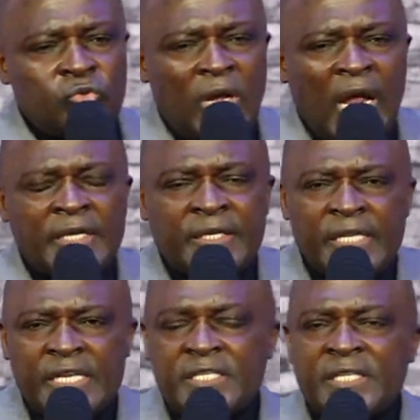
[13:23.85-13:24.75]

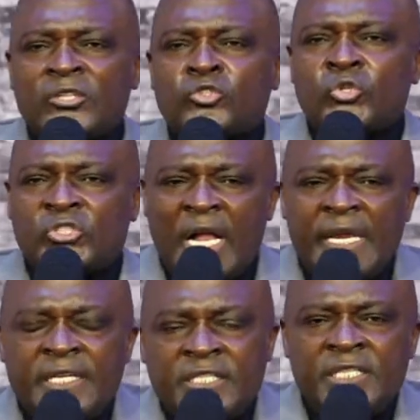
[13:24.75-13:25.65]
address the
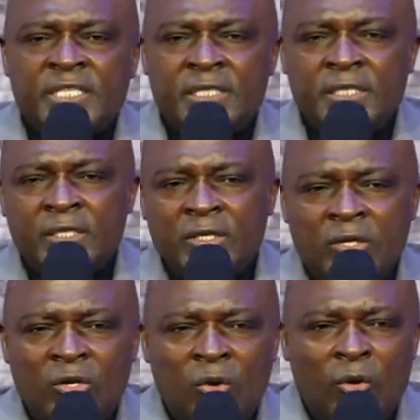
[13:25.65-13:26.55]
totality
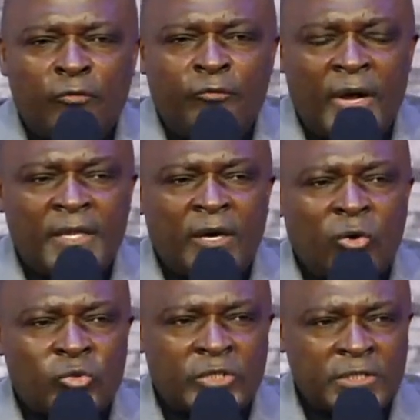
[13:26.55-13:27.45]
of
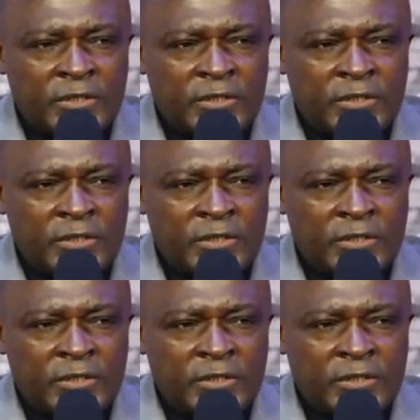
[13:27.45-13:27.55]
fatherhood,